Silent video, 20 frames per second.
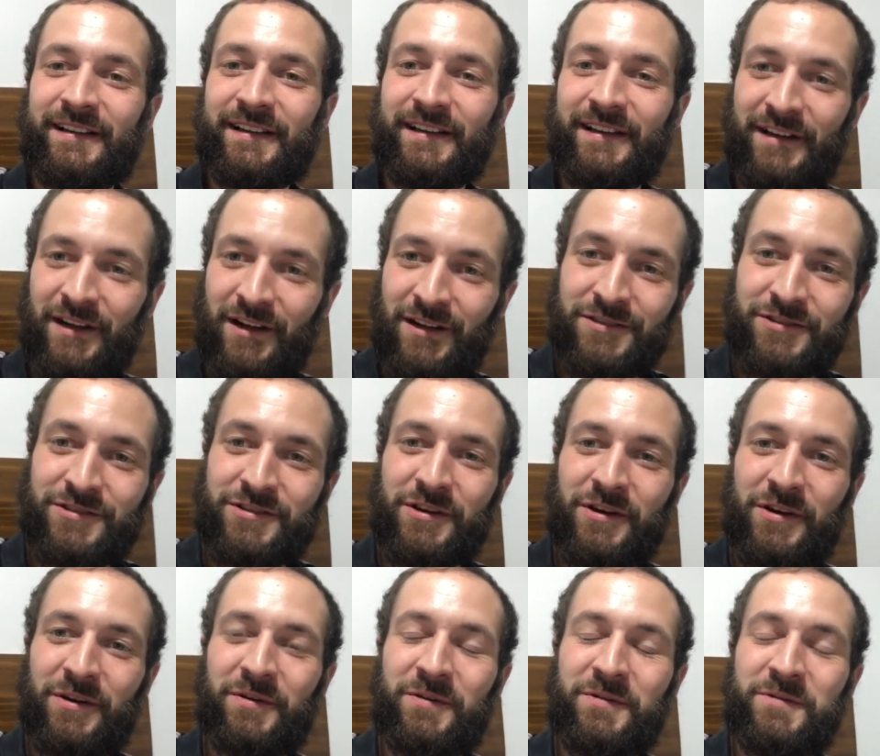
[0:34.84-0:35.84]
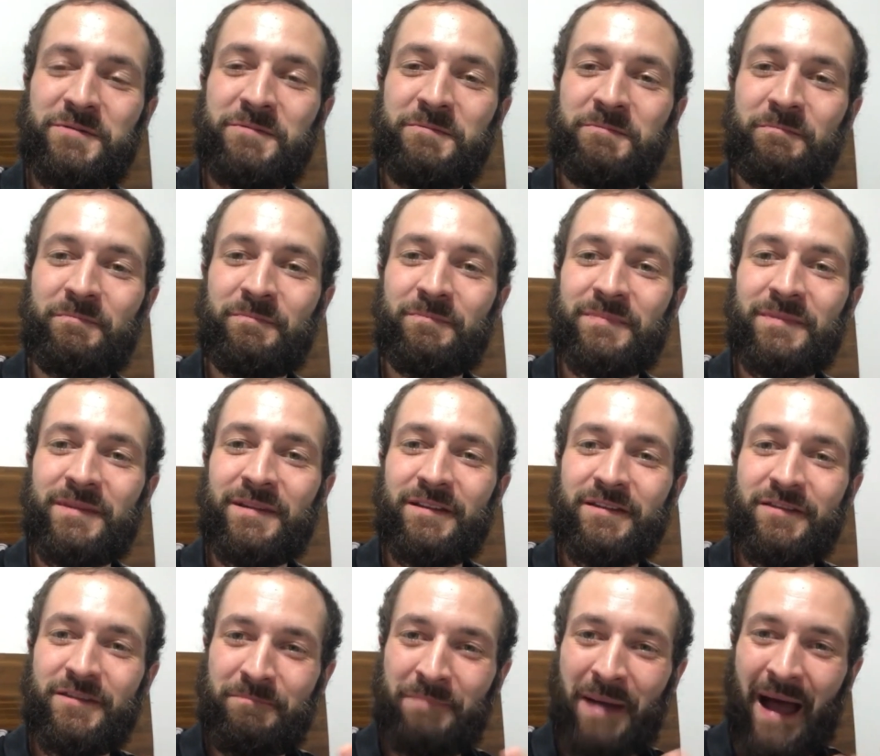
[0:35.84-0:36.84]
And also
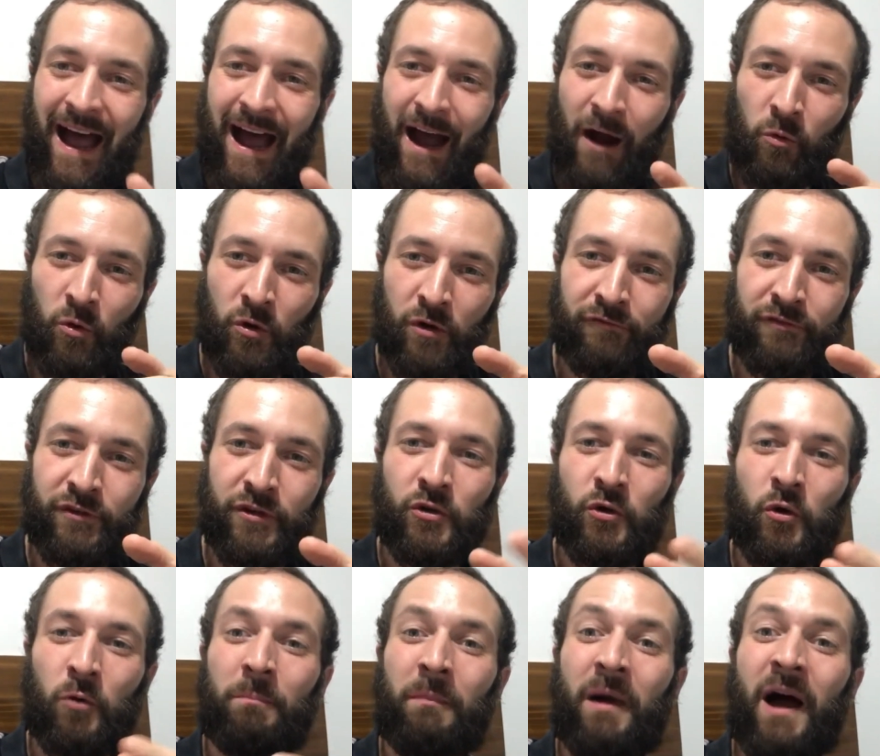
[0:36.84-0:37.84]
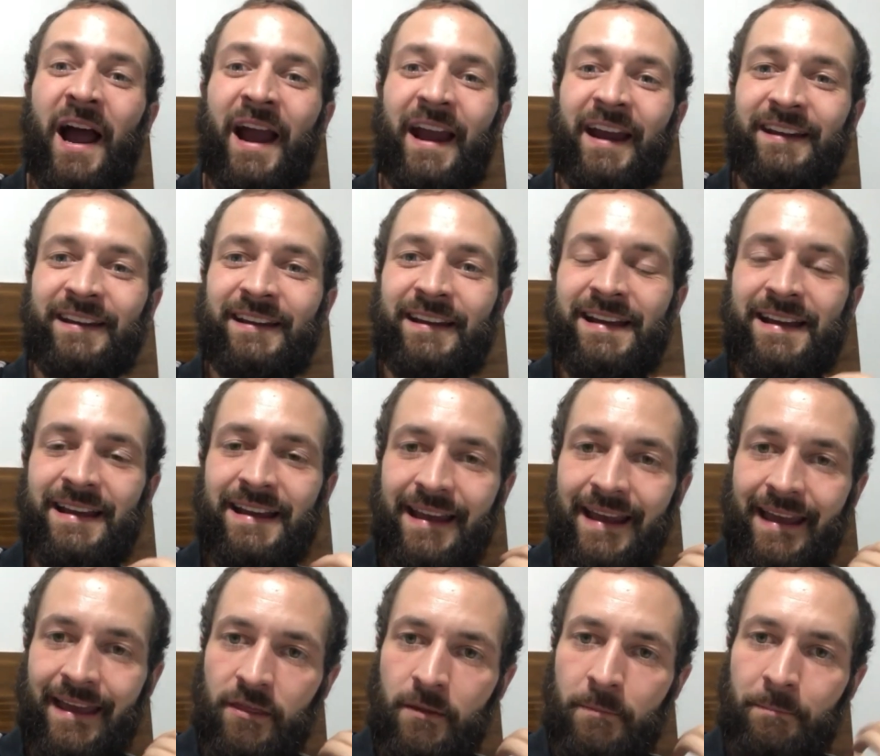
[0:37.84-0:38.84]
the power of your own mind
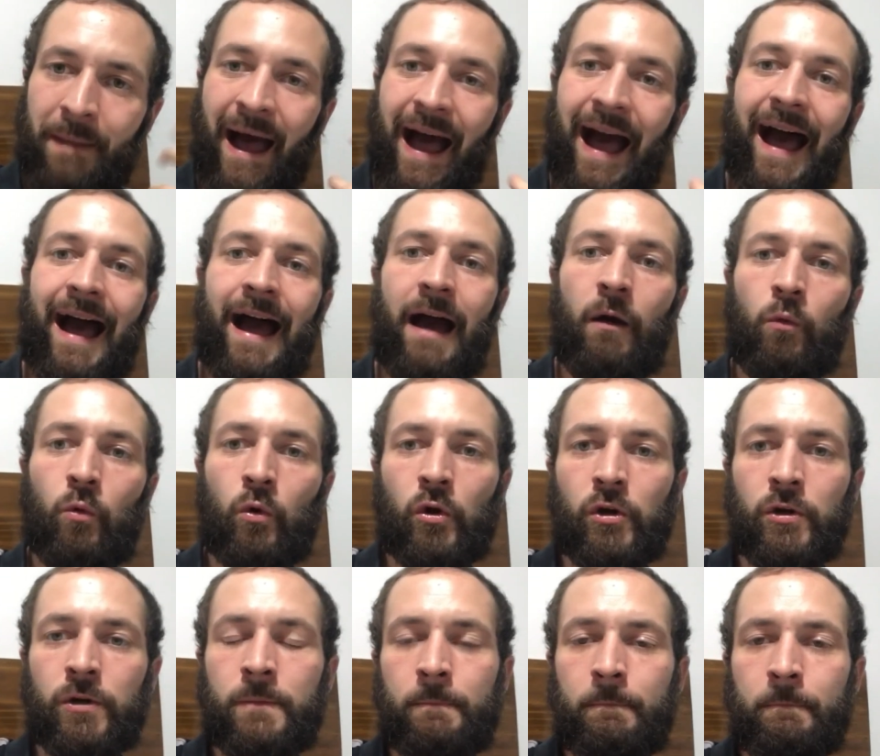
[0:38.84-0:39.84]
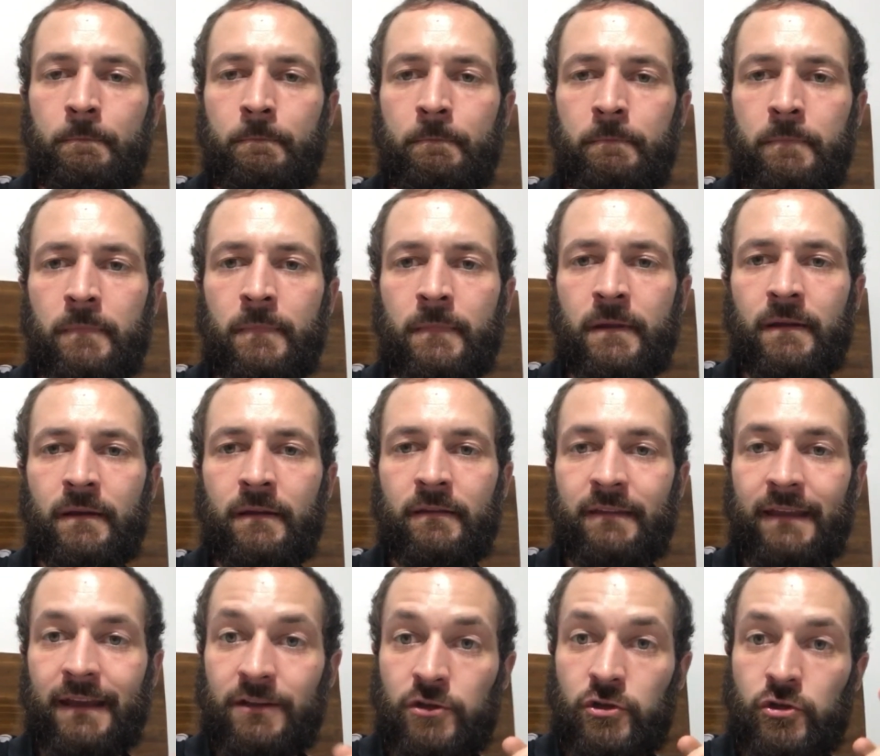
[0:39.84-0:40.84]
and the power
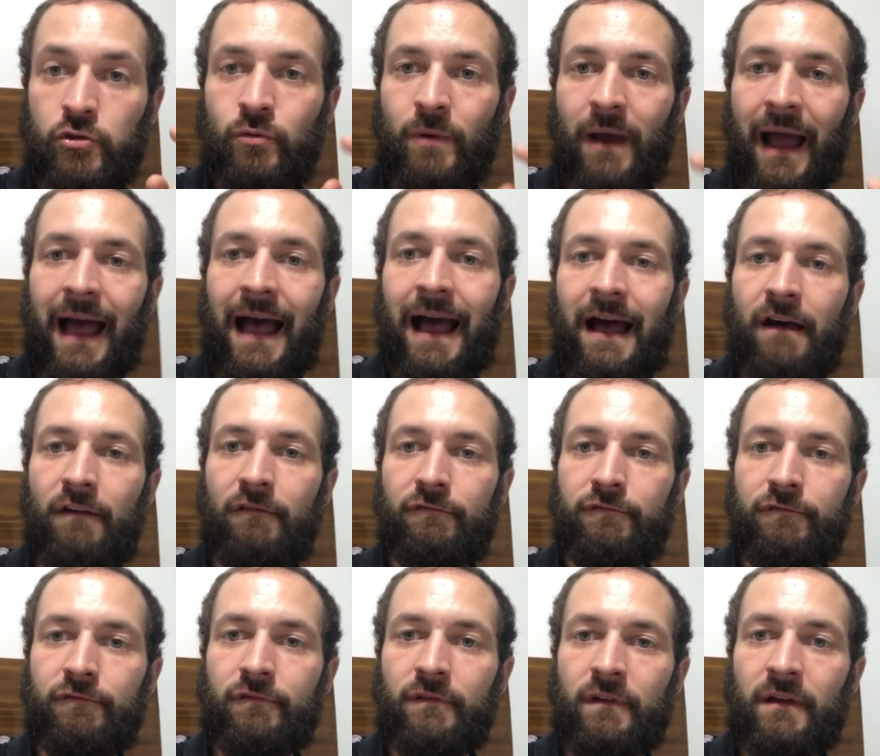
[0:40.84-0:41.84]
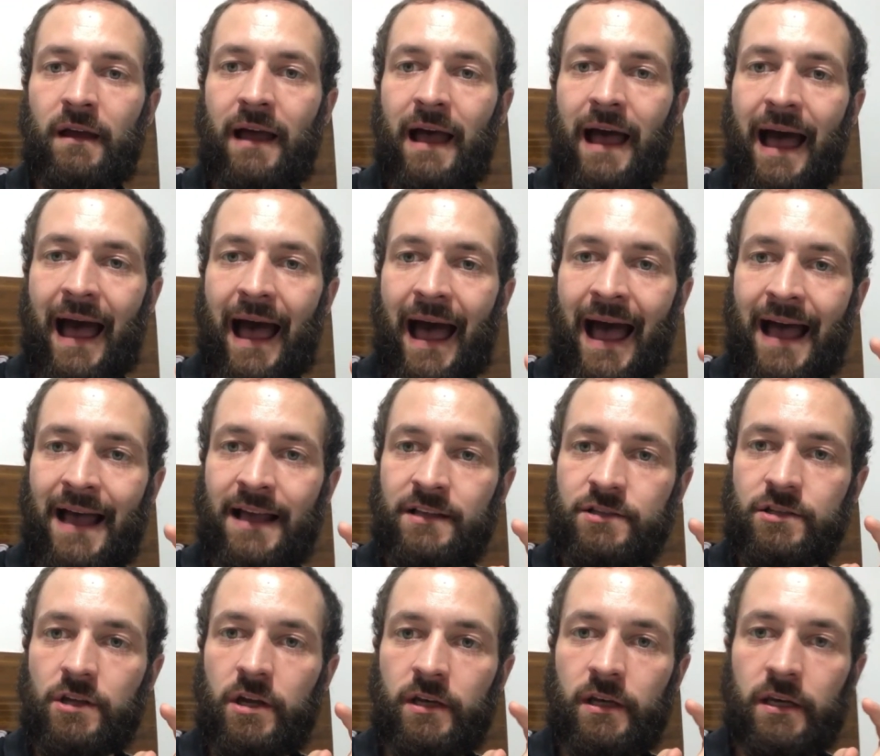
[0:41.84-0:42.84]
that you have as
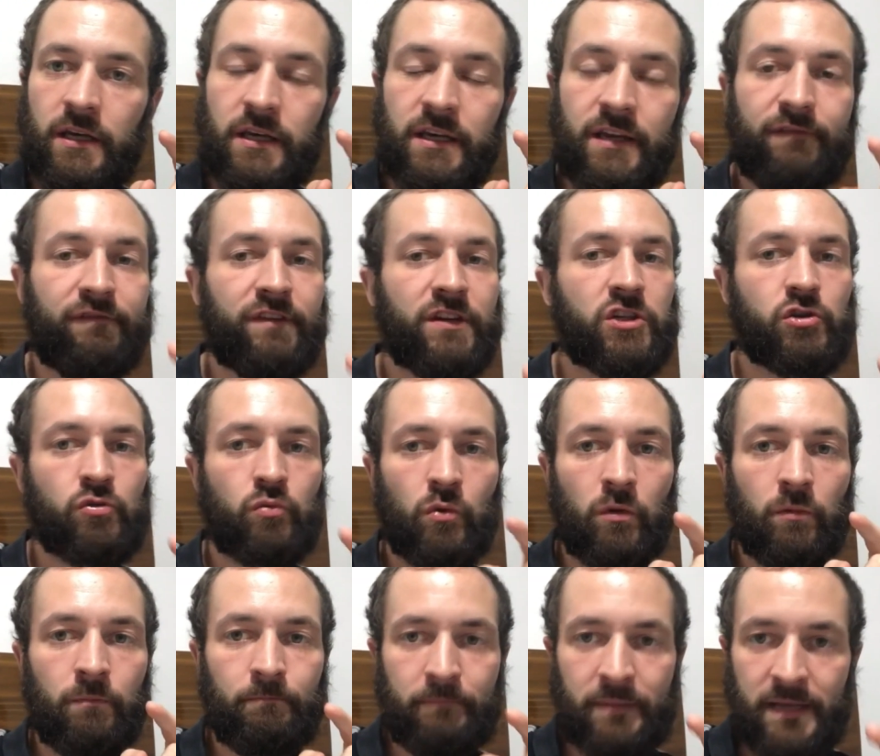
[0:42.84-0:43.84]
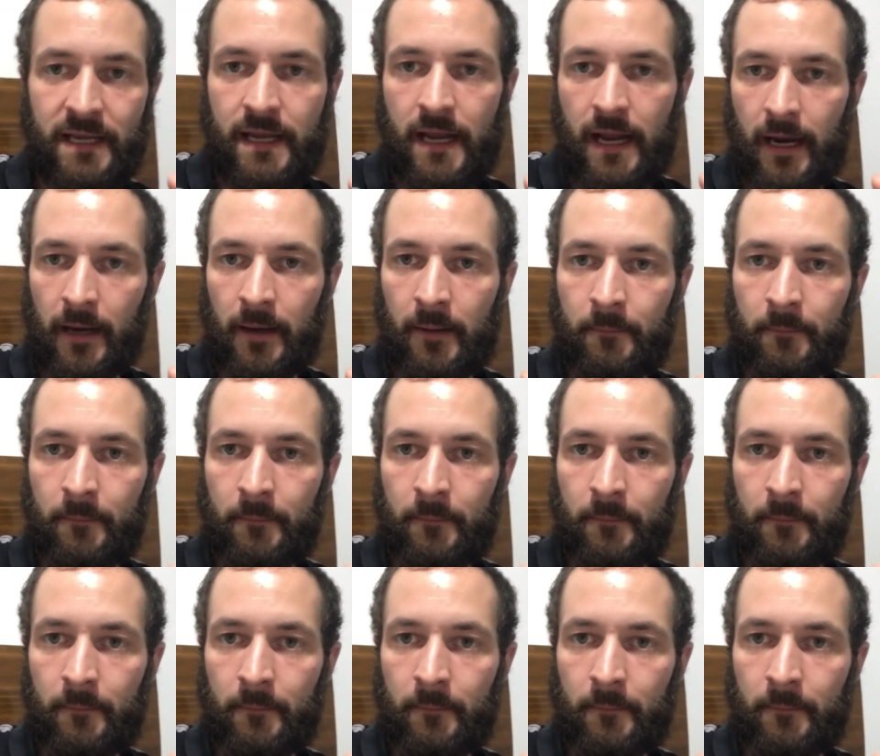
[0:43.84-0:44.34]
an individual being